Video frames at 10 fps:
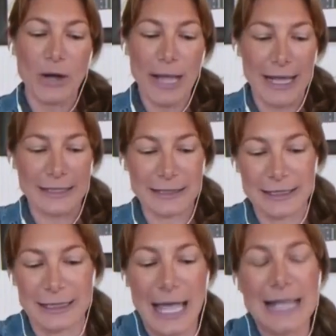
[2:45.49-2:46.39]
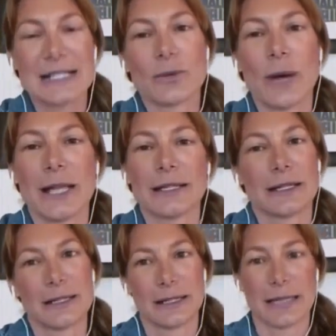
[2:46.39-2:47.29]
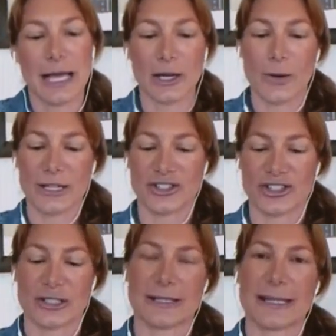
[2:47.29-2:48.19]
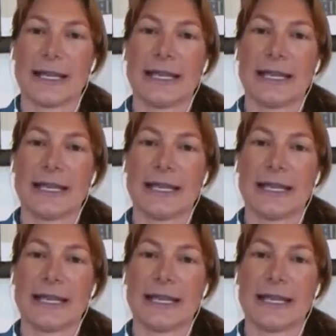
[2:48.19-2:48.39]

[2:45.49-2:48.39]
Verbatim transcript: Okay, last one. A lot of questions.